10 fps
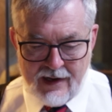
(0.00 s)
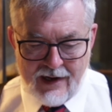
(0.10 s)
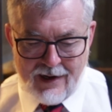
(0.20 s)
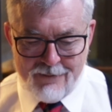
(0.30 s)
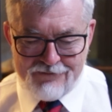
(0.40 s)

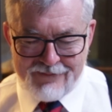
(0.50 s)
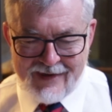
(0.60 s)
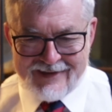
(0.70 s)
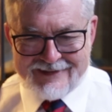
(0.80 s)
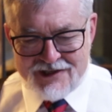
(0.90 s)

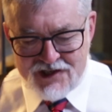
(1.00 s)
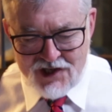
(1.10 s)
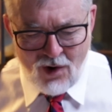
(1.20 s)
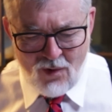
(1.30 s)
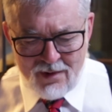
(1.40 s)
To
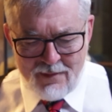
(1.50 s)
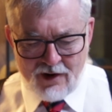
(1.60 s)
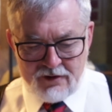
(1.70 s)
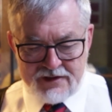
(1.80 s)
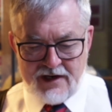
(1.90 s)
show the
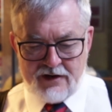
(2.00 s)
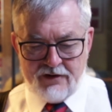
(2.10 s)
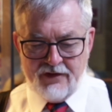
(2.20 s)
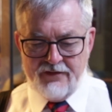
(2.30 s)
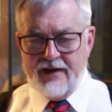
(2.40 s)
marital
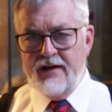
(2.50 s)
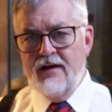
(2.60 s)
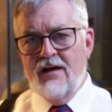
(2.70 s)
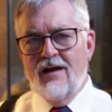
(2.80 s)
standard of living,